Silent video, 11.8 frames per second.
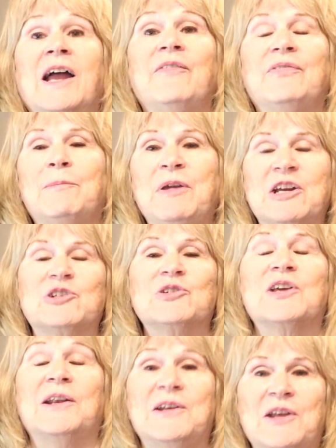out the
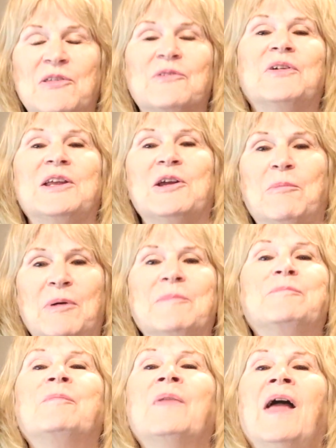pictures on another video.
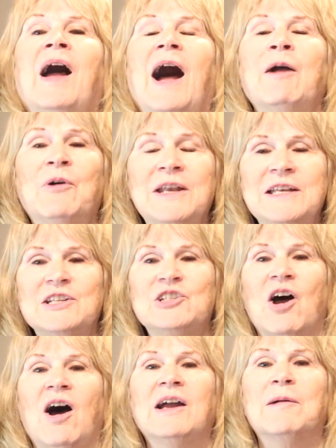But I wanted to
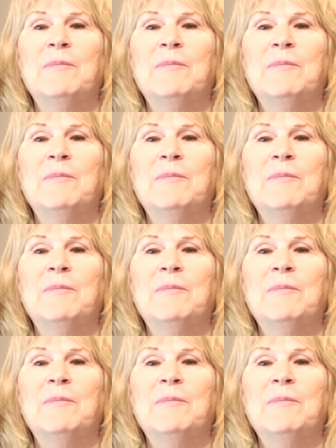talk